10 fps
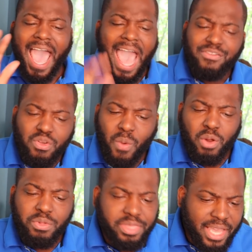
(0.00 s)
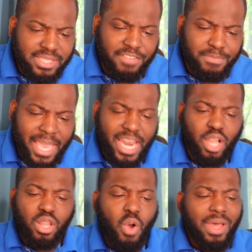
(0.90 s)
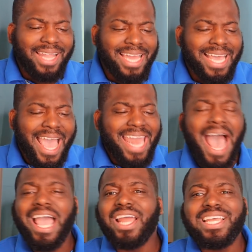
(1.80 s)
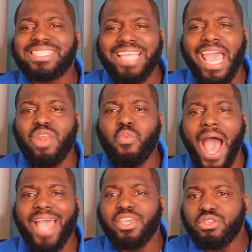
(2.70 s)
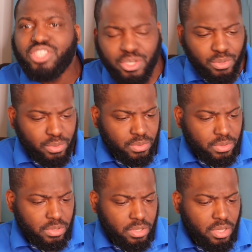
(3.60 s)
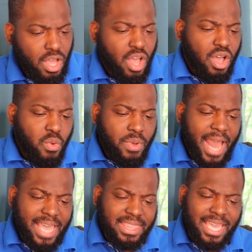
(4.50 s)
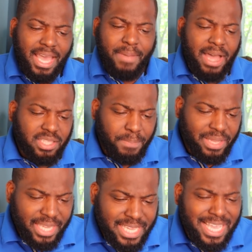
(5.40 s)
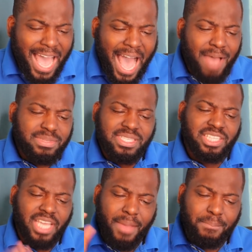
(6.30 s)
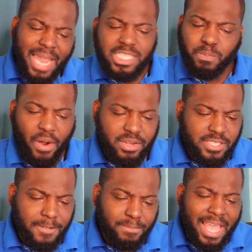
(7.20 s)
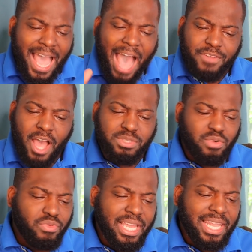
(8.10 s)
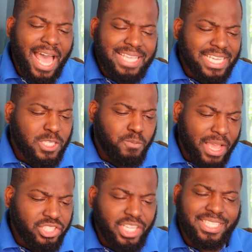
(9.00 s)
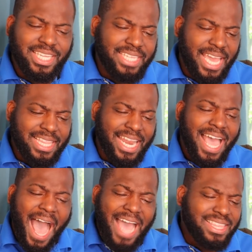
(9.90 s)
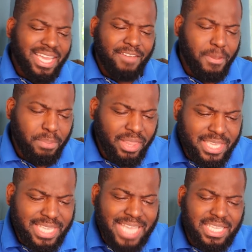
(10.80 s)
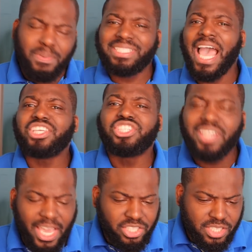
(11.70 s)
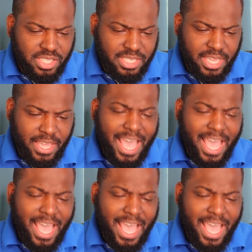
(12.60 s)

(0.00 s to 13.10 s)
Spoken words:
everyone who thinks of me in a lower light, and I understand why you do. When I think about the police, I'm such a blessed person. I've come to realize, especially today, that I think of the police as a protection agency.